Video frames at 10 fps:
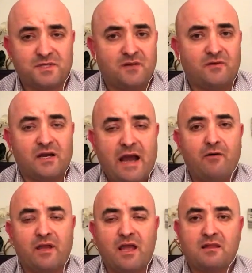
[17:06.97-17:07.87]
And right now,
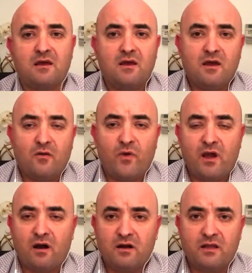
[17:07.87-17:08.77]
again, we
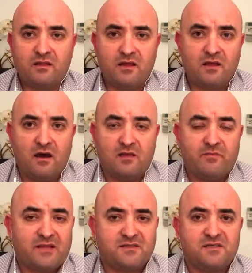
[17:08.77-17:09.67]
are in the
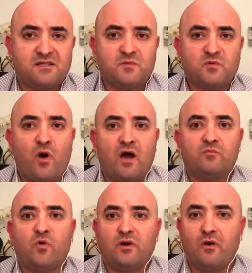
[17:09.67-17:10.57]
unmanned systems
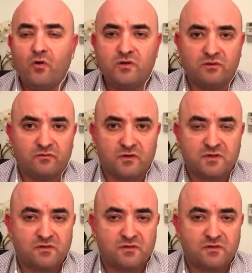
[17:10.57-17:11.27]
1.0 universe.